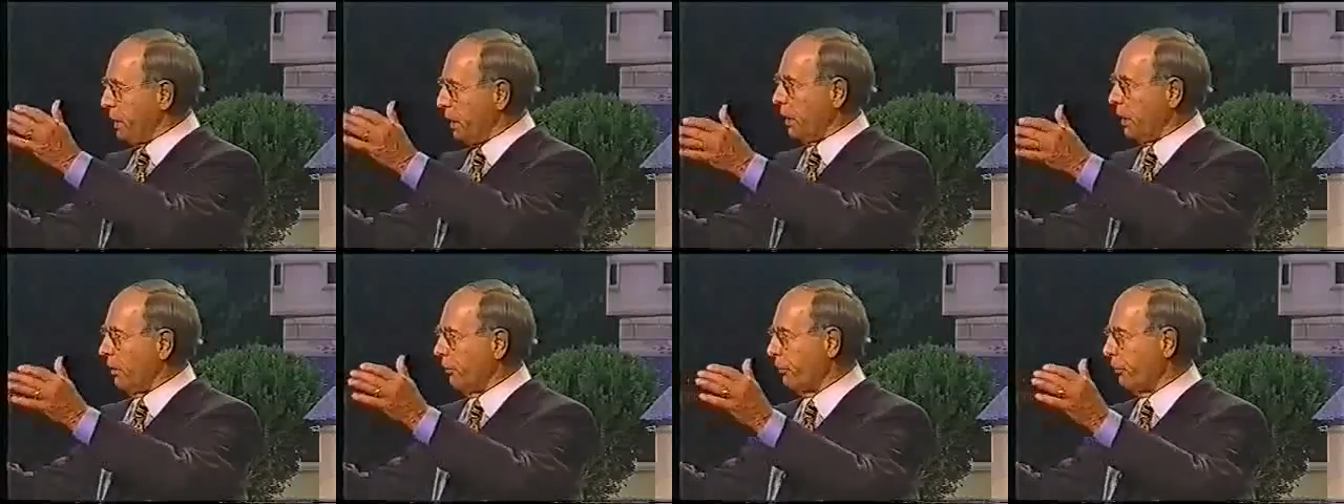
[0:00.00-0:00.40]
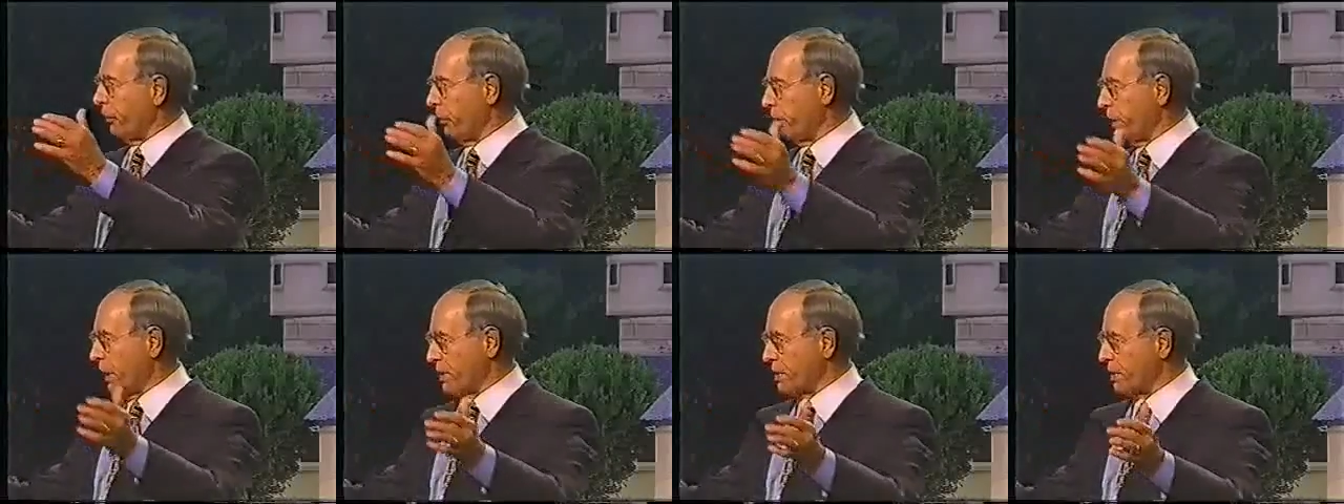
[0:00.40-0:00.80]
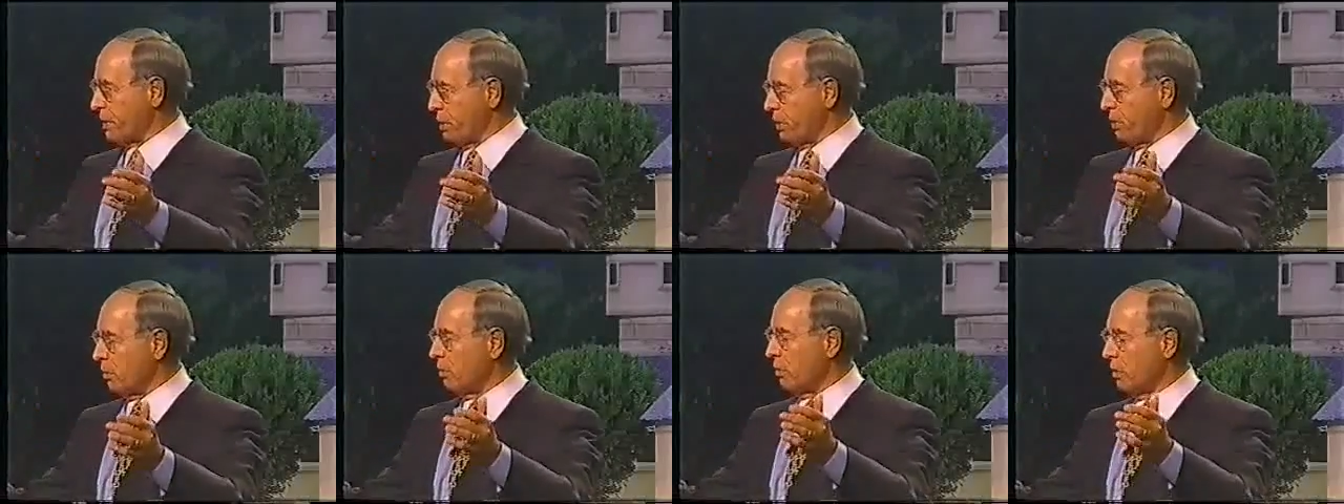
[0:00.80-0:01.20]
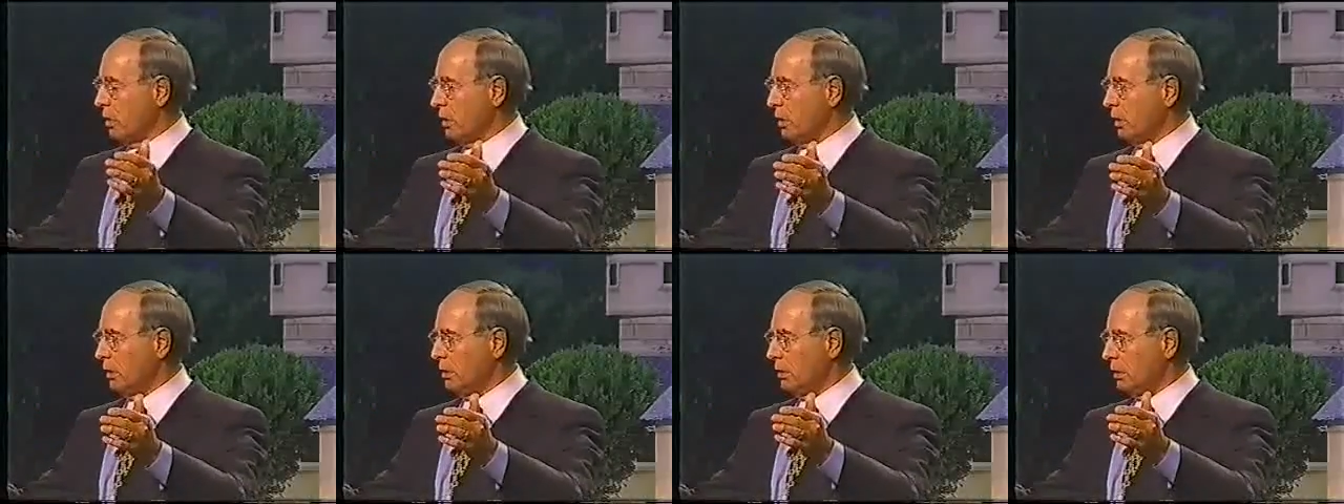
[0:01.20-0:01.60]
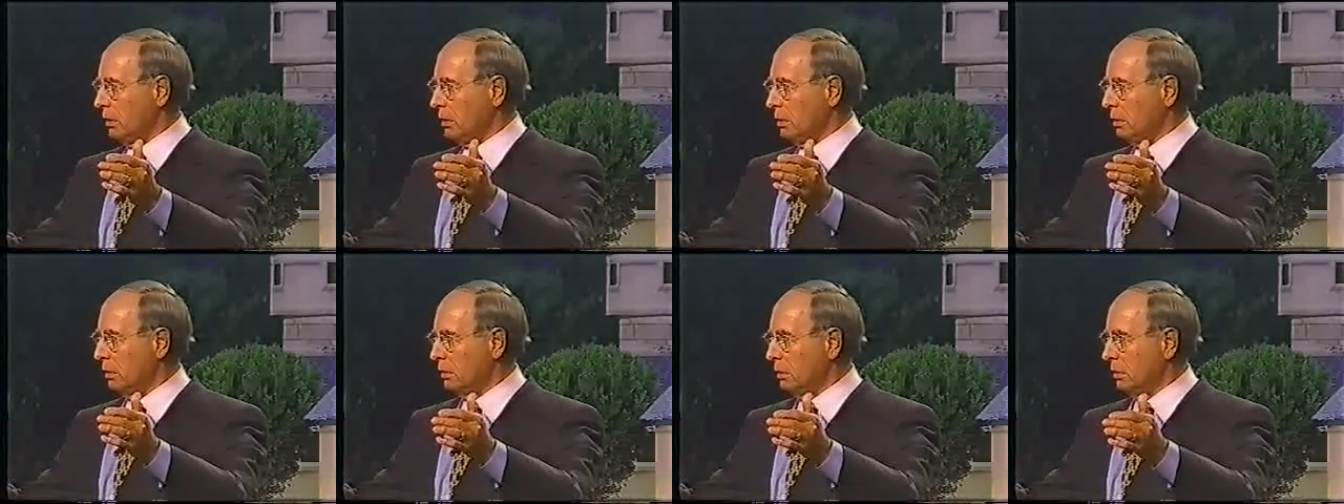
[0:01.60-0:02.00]
does and doesn't do,
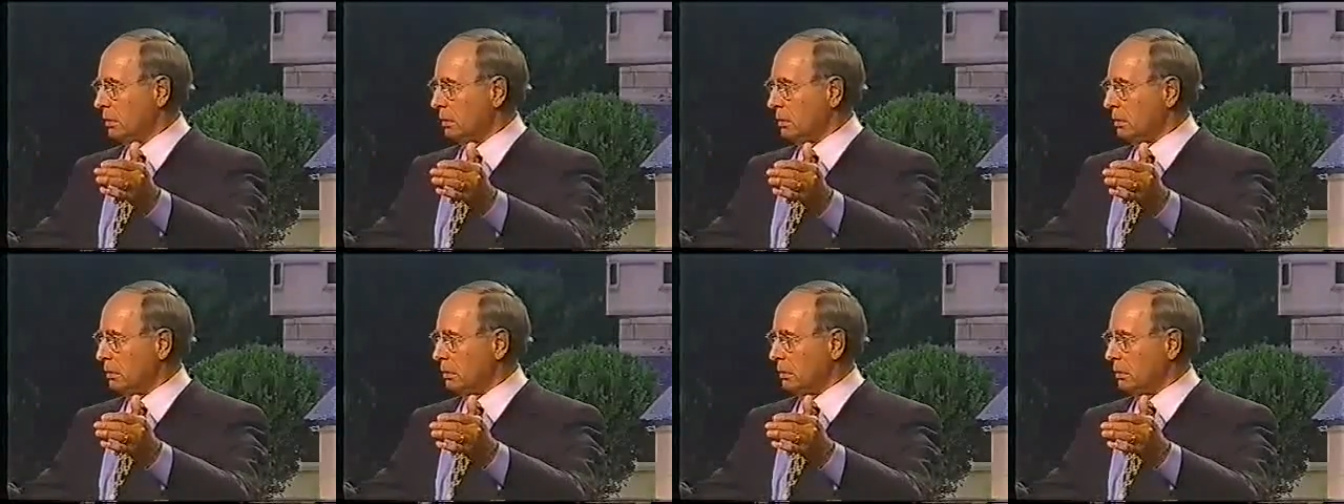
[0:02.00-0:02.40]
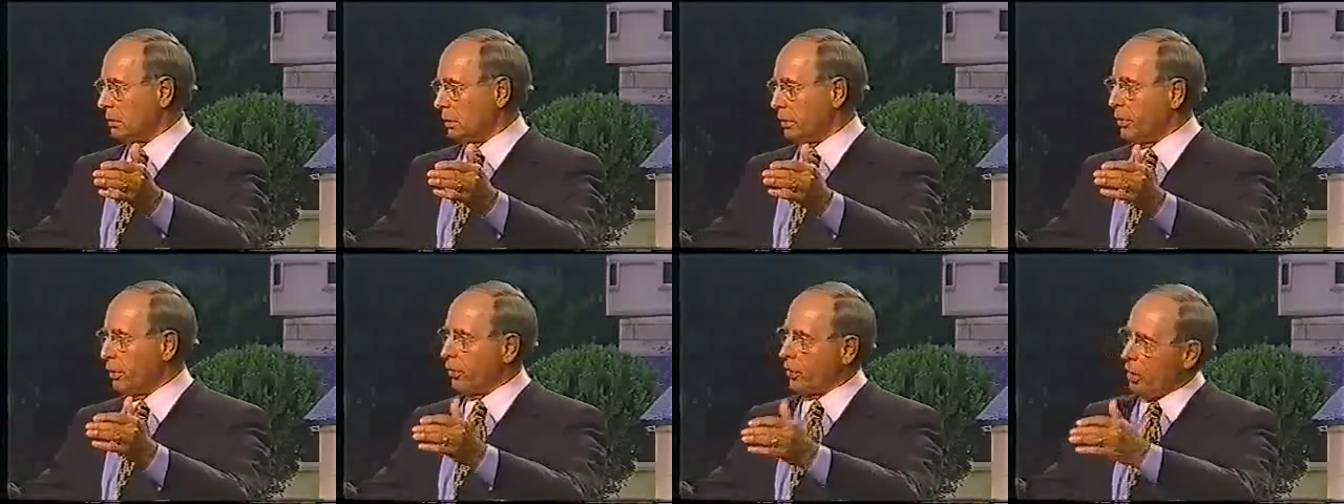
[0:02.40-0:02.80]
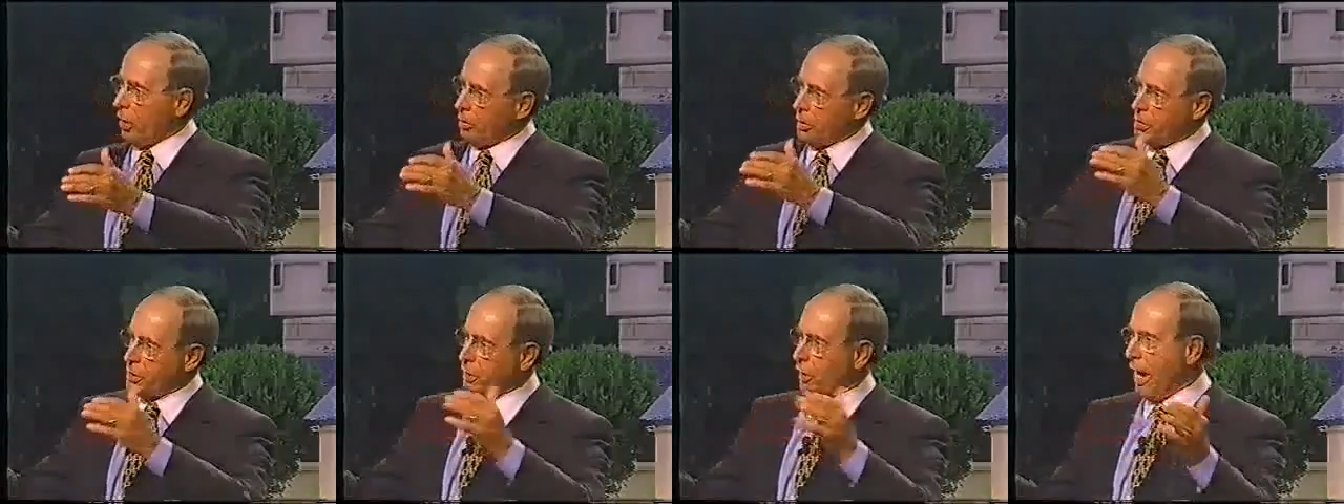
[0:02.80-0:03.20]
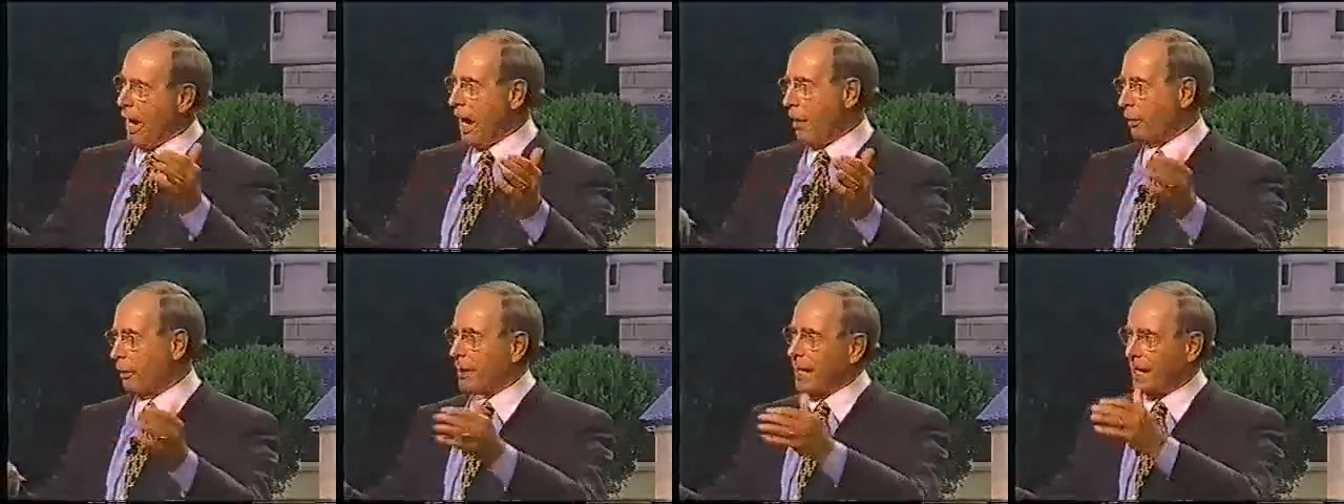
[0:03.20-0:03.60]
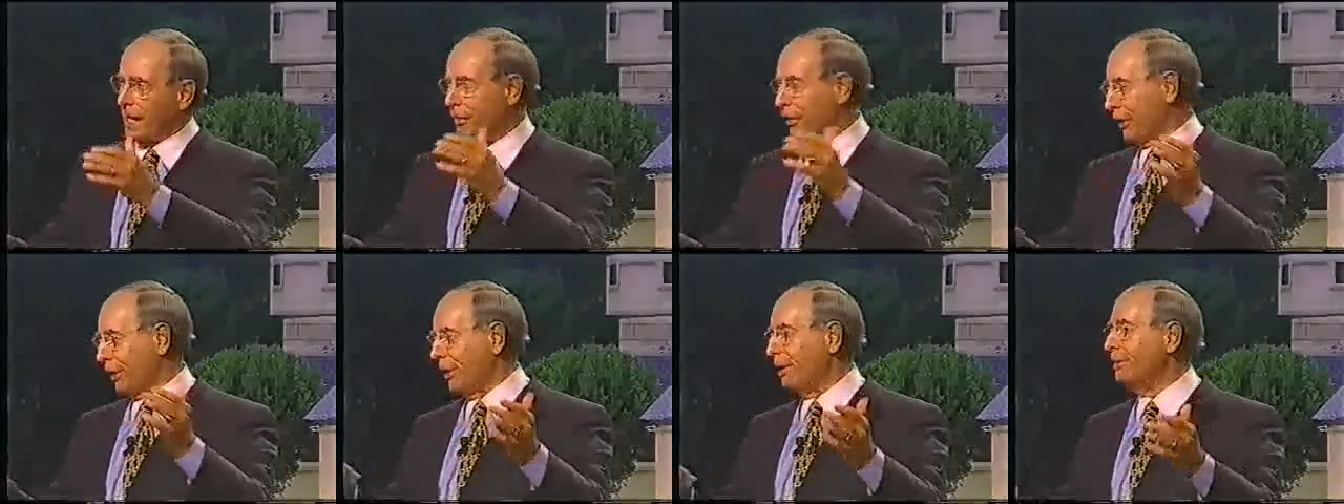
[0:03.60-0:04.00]
you don't always know how it
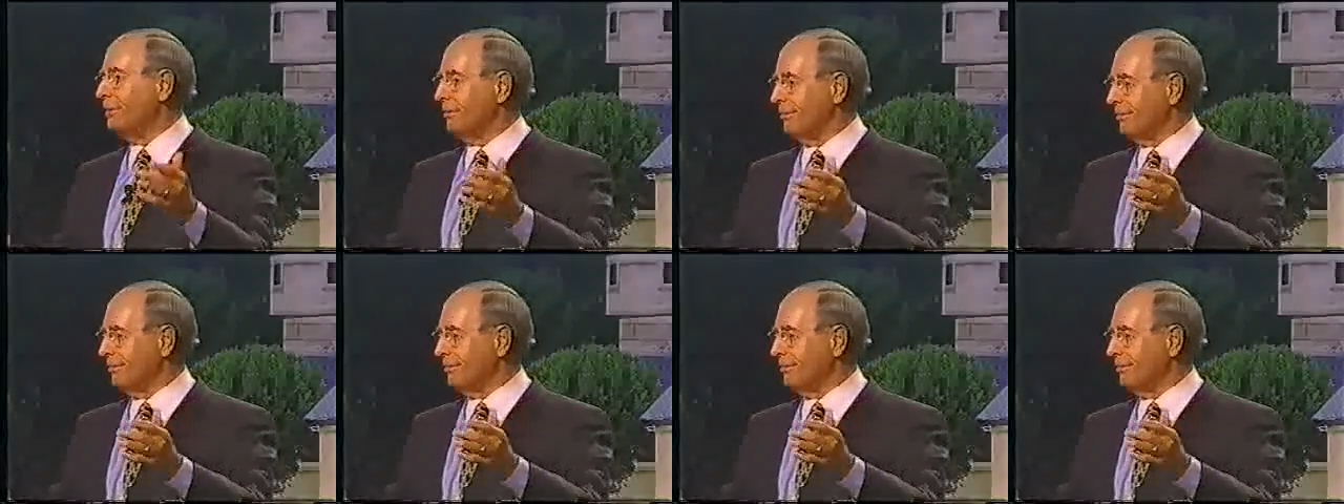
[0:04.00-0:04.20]
got there.